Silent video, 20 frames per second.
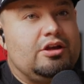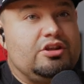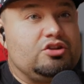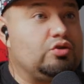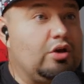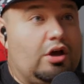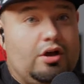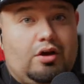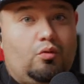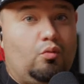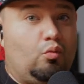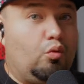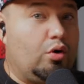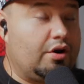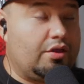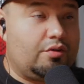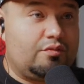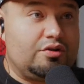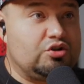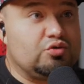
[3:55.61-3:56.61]
it's uh,
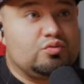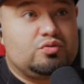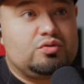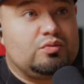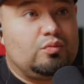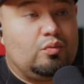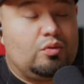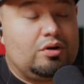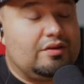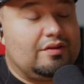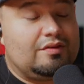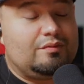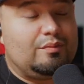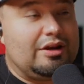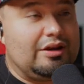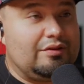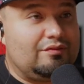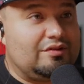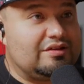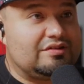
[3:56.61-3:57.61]
one of the reasons, one of the
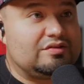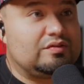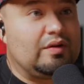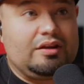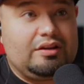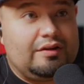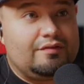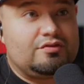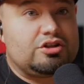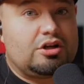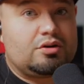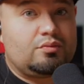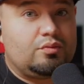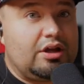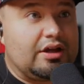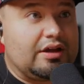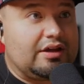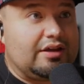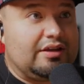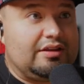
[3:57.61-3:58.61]
many reasons I love John
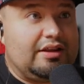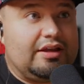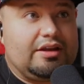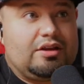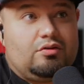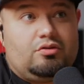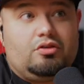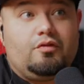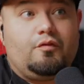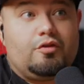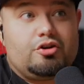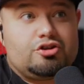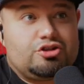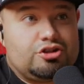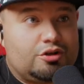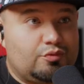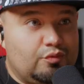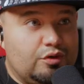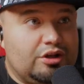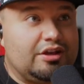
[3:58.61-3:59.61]
Wick. Like the first
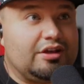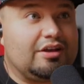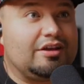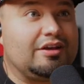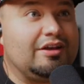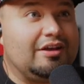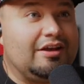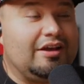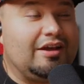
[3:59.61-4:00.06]
John Wick